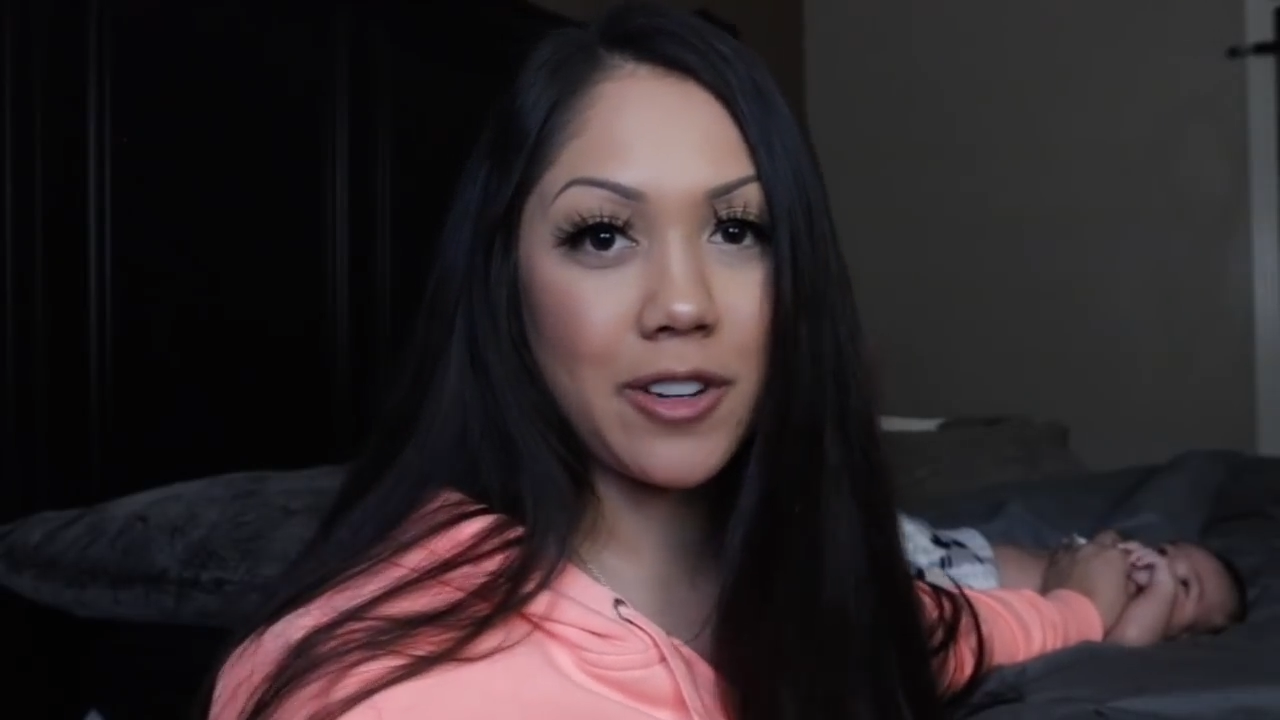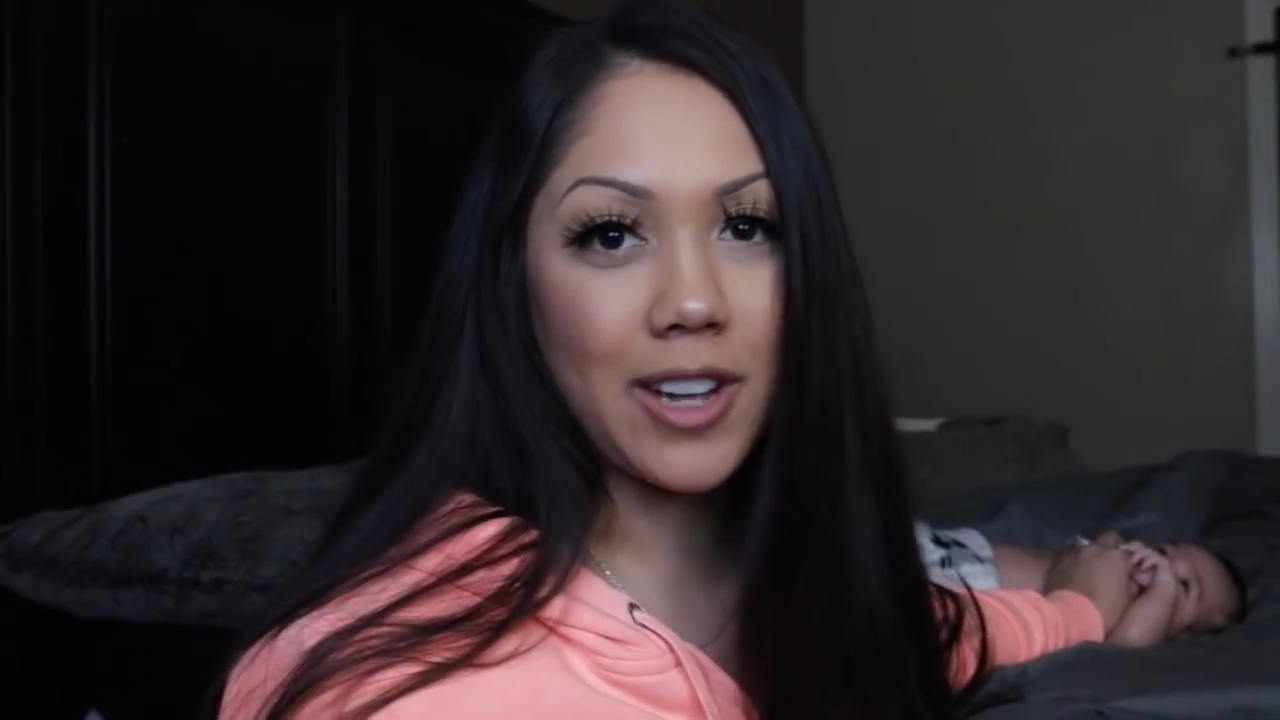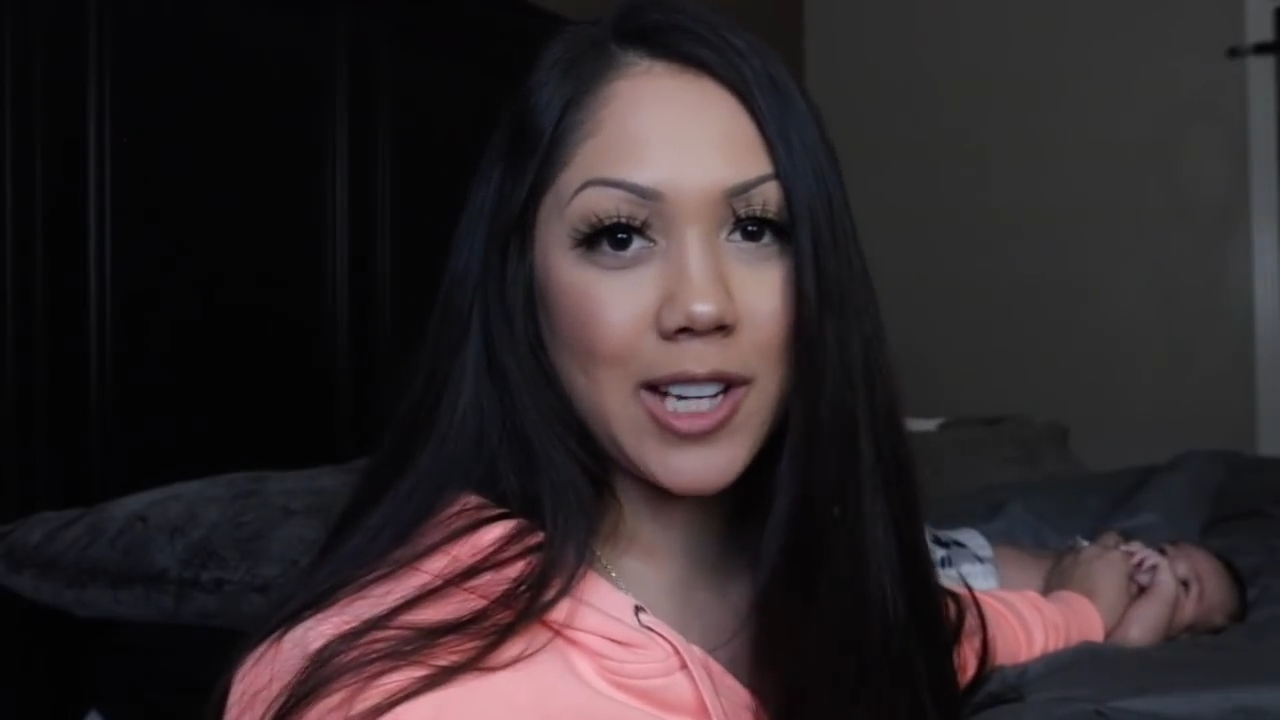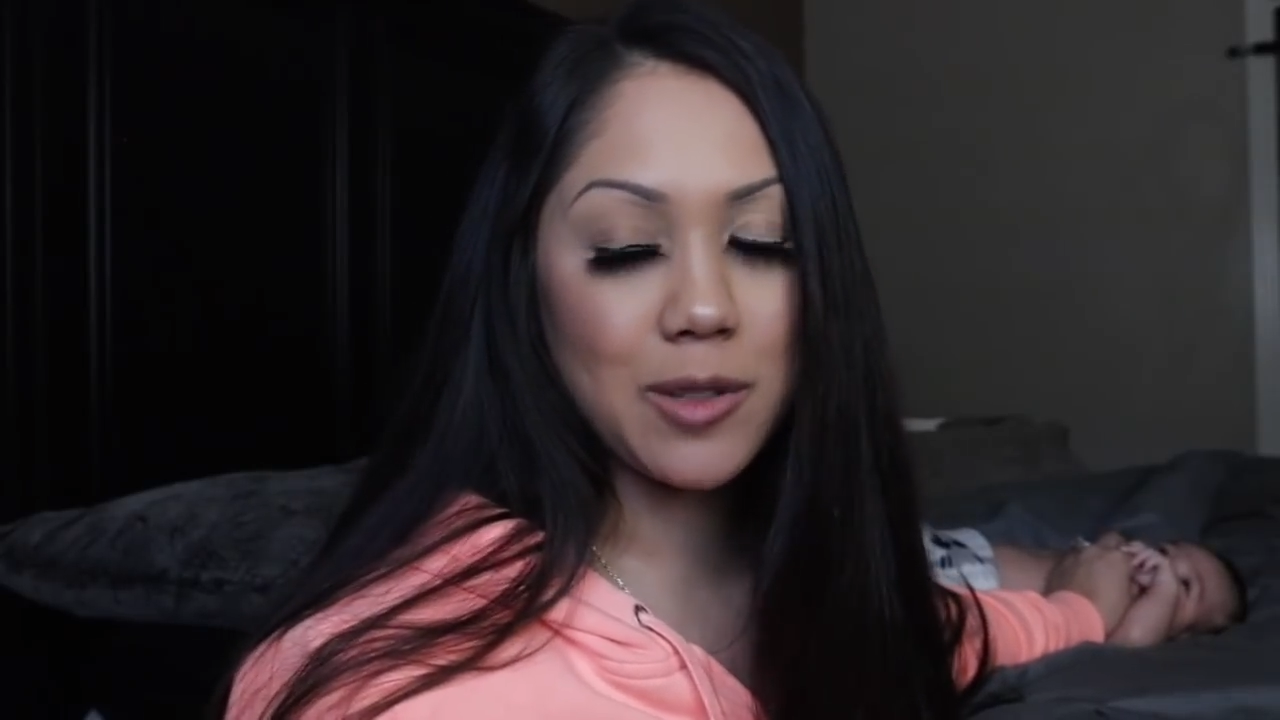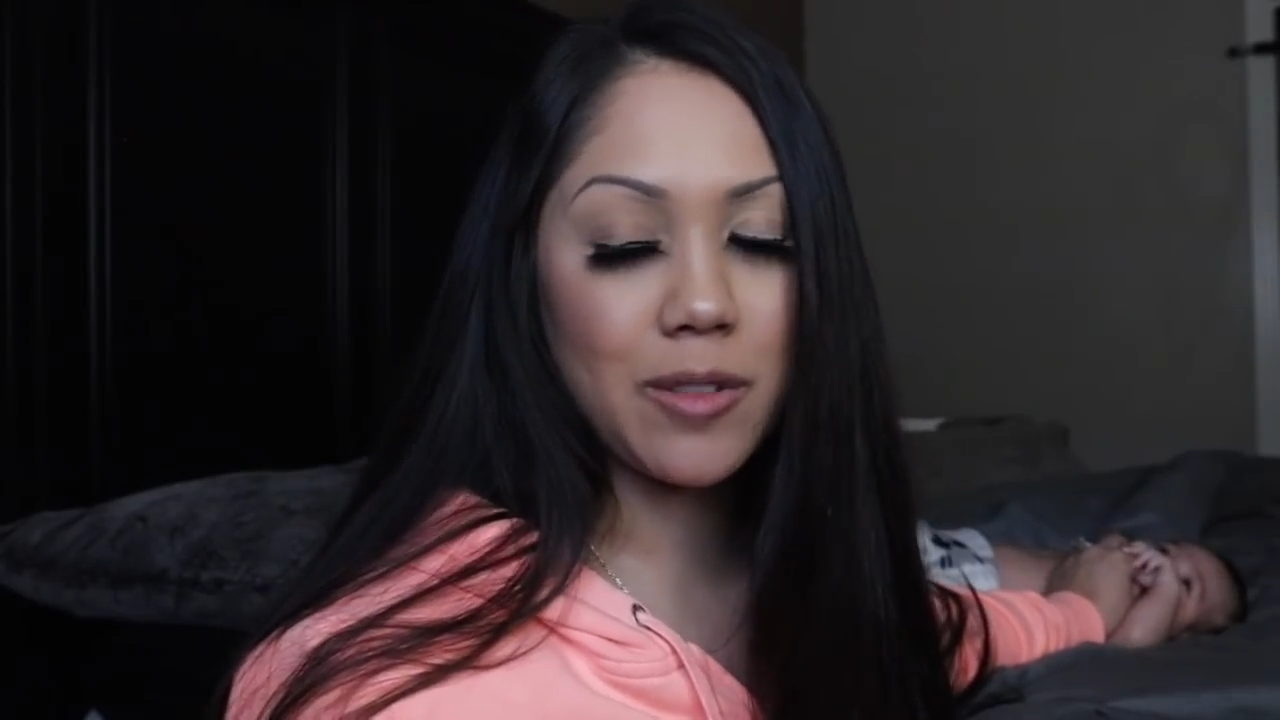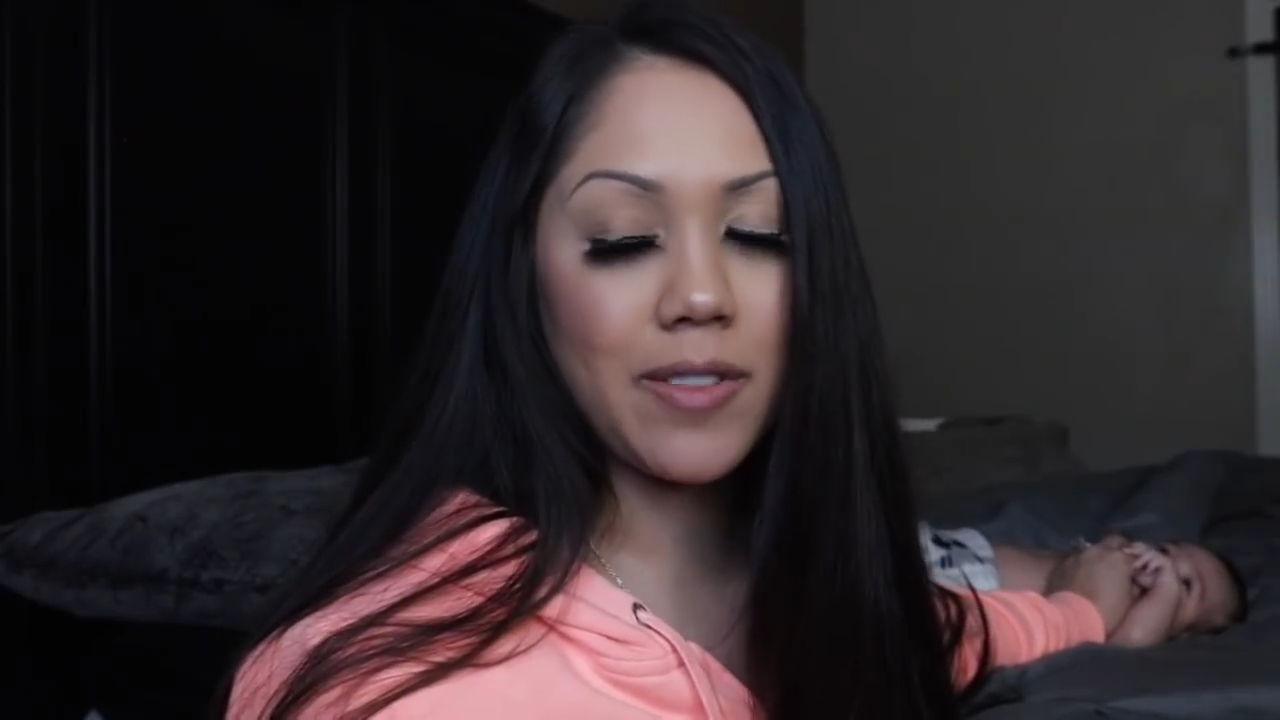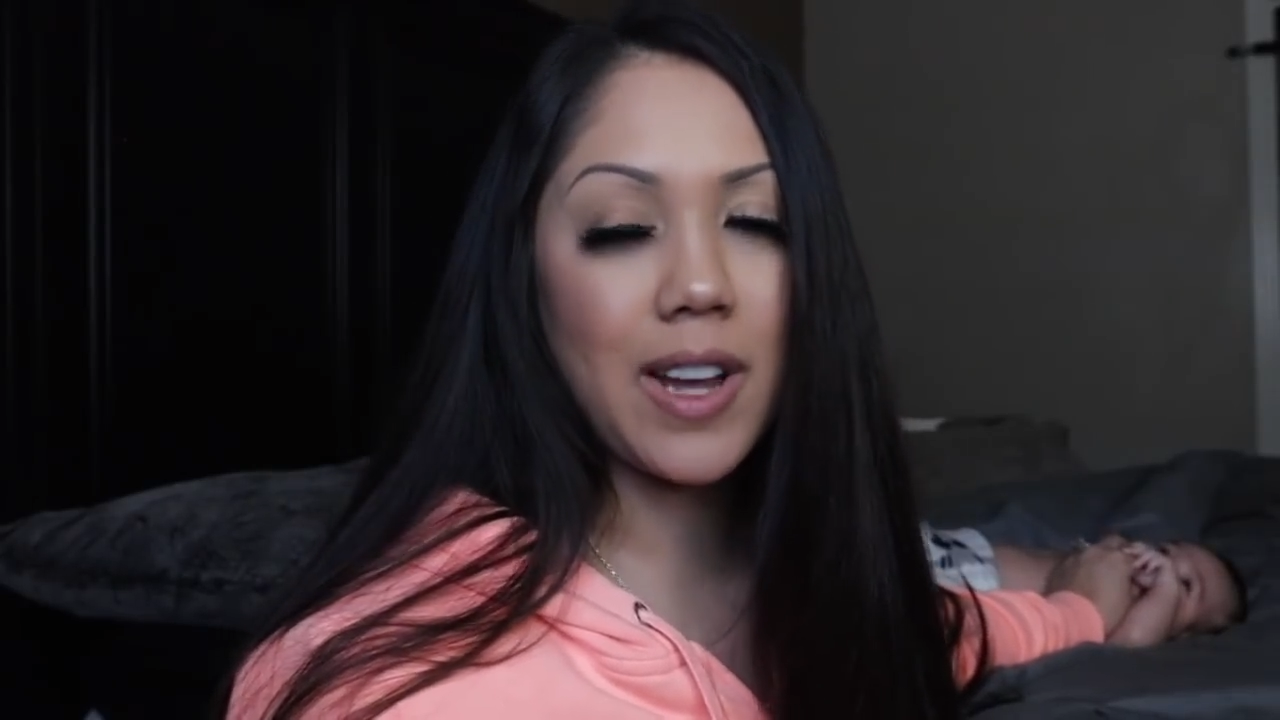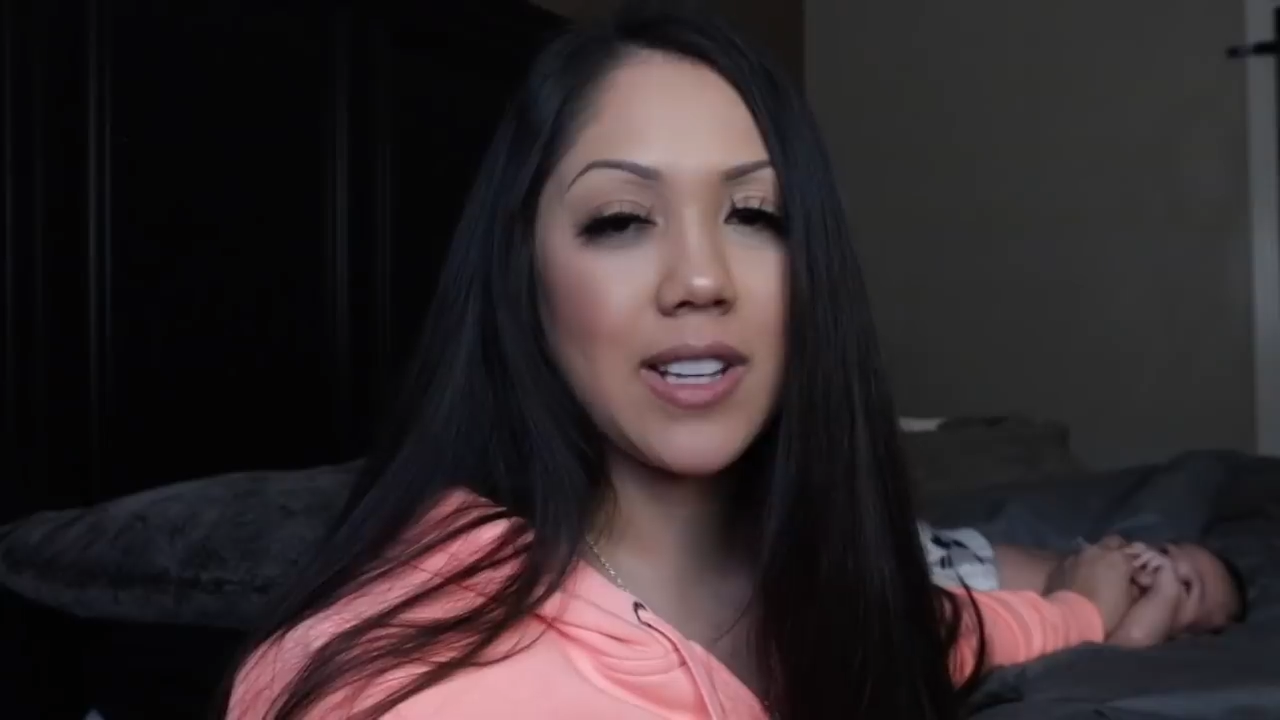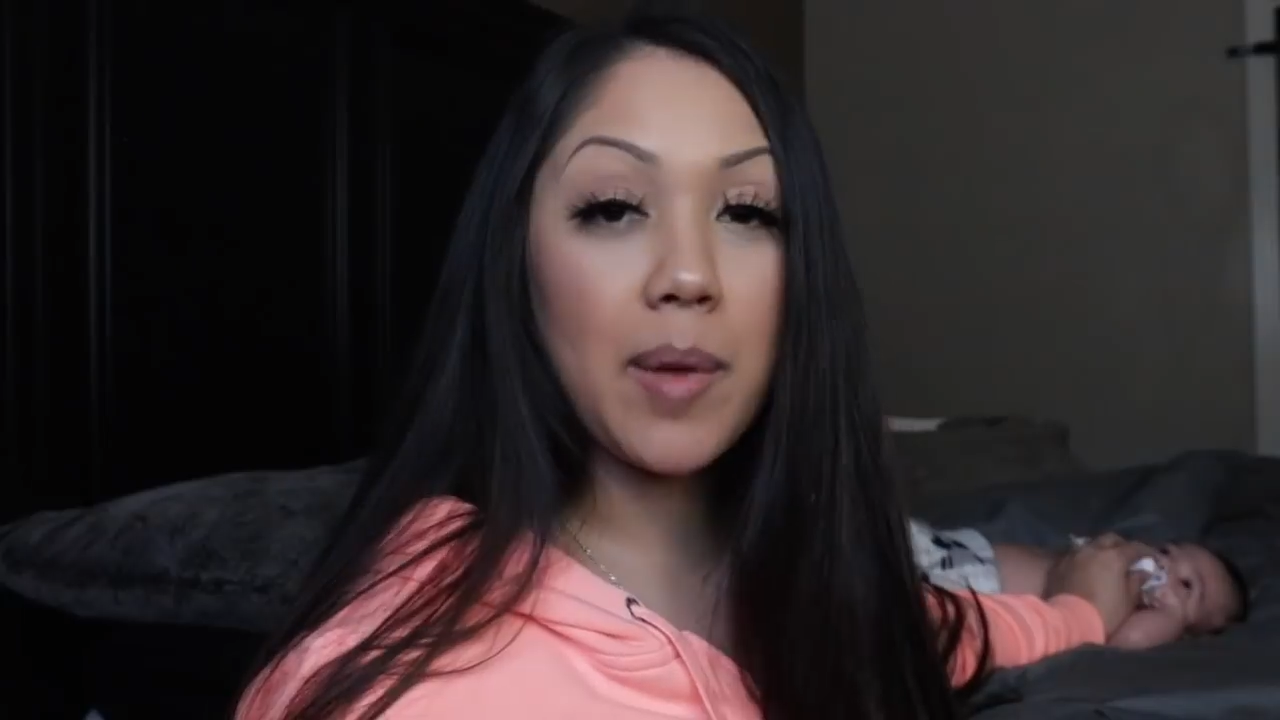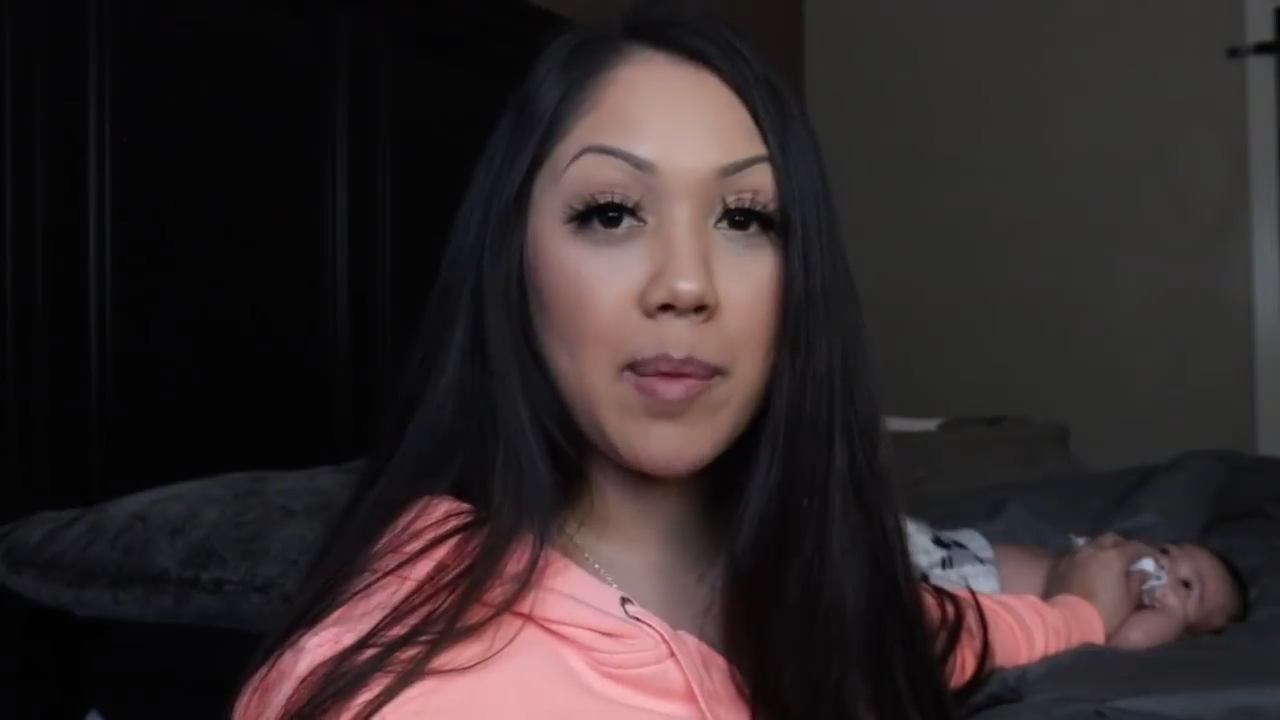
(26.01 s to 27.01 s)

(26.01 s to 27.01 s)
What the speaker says: you guys real fast.